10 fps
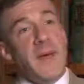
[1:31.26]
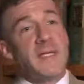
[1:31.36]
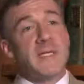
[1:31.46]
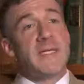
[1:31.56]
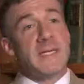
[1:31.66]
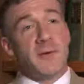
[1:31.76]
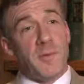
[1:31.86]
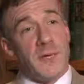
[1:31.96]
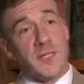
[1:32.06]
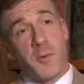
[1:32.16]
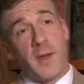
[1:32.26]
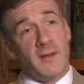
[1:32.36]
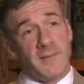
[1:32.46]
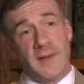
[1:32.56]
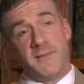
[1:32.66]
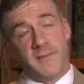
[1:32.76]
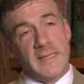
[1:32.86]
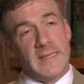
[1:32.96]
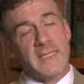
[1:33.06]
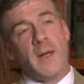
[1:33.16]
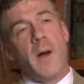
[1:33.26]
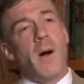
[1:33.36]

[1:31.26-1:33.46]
patients that are best qualified for this